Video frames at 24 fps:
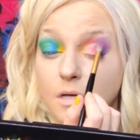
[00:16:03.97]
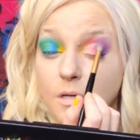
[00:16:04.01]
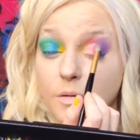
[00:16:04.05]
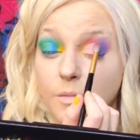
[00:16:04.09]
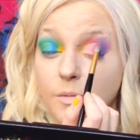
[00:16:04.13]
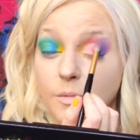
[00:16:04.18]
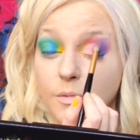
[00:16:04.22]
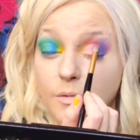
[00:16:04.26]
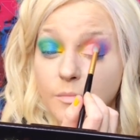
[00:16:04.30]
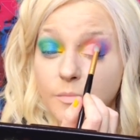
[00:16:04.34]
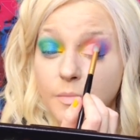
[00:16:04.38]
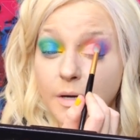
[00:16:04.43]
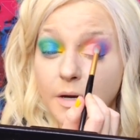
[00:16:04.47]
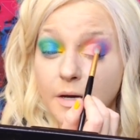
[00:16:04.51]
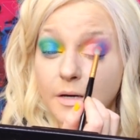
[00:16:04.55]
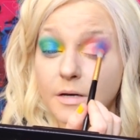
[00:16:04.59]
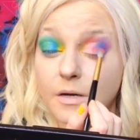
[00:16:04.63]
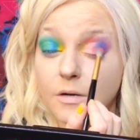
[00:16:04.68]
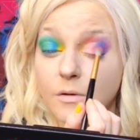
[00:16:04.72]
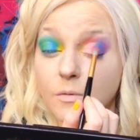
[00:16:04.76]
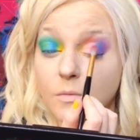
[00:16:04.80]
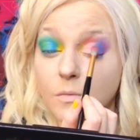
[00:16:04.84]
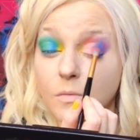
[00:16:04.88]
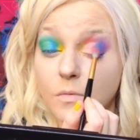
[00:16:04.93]
And I'm gonna
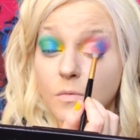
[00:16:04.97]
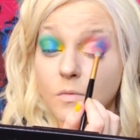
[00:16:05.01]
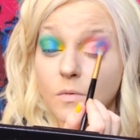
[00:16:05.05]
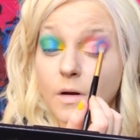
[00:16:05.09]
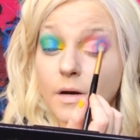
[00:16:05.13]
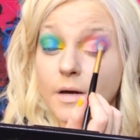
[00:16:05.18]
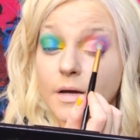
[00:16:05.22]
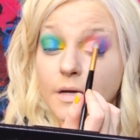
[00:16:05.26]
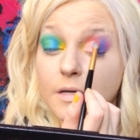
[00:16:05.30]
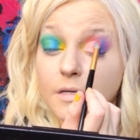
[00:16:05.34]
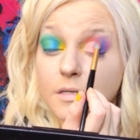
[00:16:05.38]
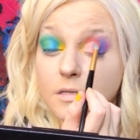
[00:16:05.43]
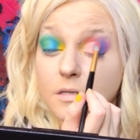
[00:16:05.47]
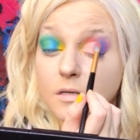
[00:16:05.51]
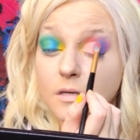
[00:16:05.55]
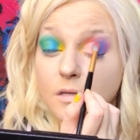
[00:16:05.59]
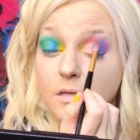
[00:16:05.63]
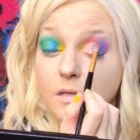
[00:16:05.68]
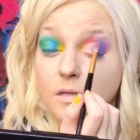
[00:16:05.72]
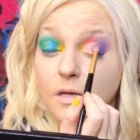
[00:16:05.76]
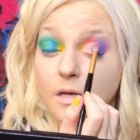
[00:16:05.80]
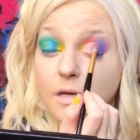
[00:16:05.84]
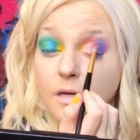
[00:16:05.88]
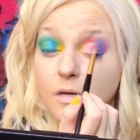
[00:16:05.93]
pack it right,
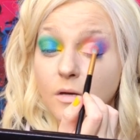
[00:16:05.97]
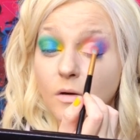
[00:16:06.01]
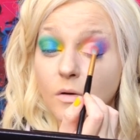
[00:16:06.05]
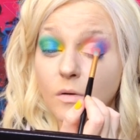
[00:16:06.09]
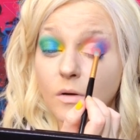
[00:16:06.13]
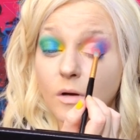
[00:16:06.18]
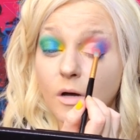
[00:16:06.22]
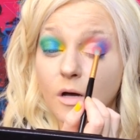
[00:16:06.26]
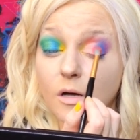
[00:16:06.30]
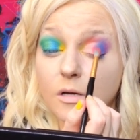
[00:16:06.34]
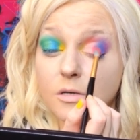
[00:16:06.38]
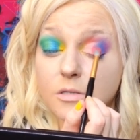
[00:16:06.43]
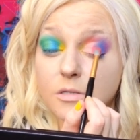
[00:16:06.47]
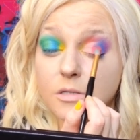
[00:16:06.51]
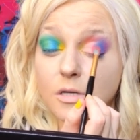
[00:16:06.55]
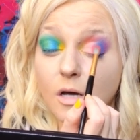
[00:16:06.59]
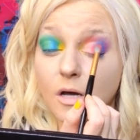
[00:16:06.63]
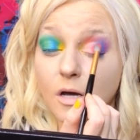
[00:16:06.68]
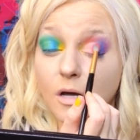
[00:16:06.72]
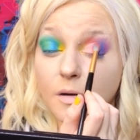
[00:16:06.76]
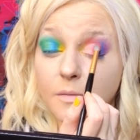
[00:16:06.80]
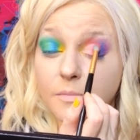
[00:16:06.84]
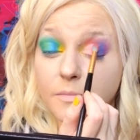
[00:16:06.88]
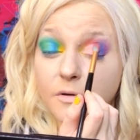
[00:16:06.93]
like, on
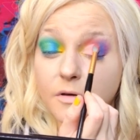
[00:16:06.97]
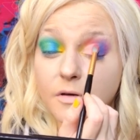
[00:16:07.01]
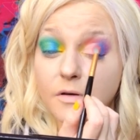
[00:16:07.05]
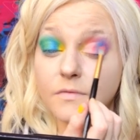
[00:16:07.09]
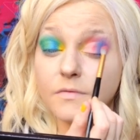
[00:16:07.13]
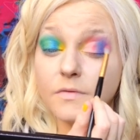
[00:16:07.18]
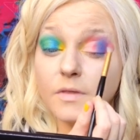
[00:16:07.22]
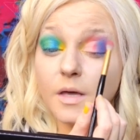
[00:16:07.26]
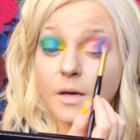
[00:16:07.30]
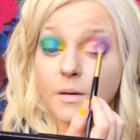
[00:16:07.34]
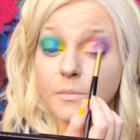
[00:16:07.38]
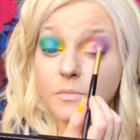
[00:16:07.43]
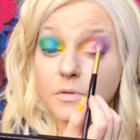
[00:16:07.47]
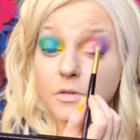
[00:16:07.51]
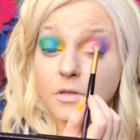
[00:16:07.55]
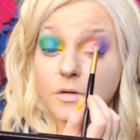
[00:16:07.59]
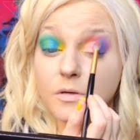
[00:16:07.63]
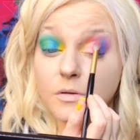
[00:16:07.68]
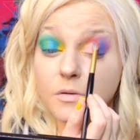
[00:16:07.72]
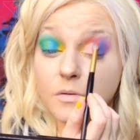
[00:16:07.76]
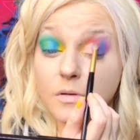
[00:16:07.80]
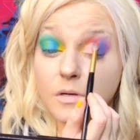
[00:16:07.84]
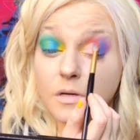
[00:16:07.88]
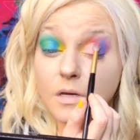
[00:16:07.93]
top of that
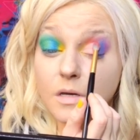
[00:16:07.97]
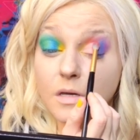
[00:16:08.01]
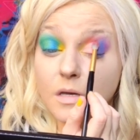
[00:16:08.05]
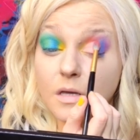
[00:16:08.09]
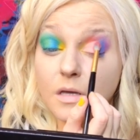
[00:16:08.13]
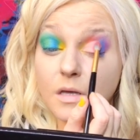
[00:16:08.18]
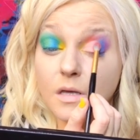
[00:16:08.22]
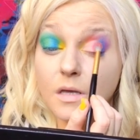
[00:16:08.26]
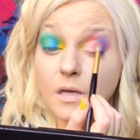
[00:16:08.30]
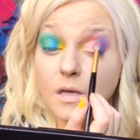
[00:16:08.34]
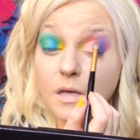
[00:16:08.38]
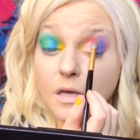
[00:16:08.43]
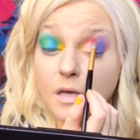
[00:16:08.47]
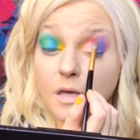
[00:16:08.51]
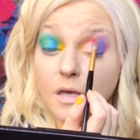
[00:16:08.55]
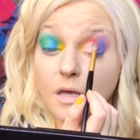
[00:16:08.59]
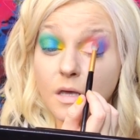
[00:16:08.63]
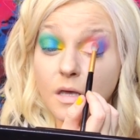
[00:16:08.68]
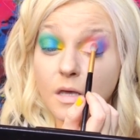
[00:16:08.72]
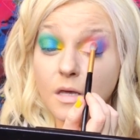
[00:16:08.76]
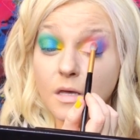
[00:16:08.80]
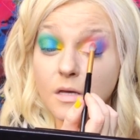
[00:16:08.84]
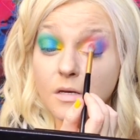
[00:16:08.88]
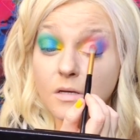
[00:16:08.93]
blue
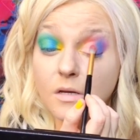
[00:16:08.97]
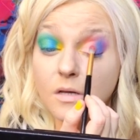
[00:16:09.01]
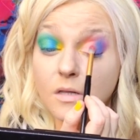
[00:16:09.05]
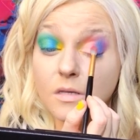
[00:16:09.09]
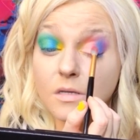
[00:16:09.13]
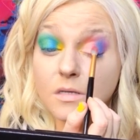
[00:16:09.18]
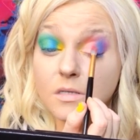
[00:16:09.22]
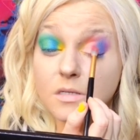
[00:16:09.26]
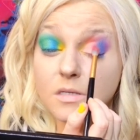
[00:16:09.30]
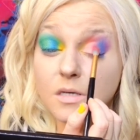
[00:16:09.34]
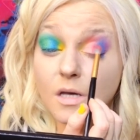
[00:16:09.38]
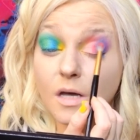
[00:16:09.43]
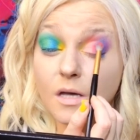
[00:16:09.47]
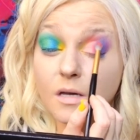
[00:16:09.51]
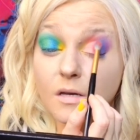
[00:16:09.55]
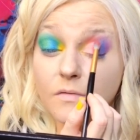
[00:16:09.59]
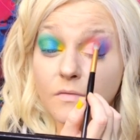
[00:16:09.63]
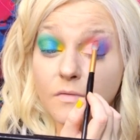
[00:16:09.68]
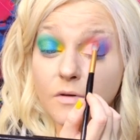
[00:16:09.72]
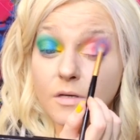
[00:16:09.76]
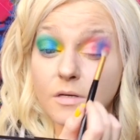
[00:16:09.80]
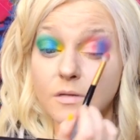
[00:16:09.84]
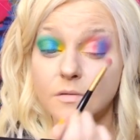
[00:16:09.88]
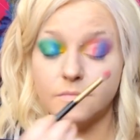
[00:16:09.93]
and on the side
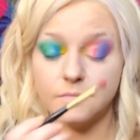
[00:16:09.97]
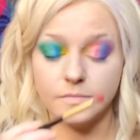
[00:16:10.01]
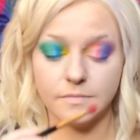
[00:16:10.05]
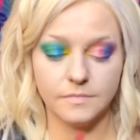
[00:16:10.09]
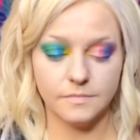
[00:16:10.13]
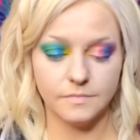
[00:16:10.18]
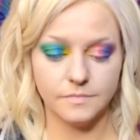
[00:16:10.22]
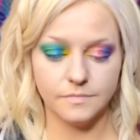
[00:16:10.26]
of it.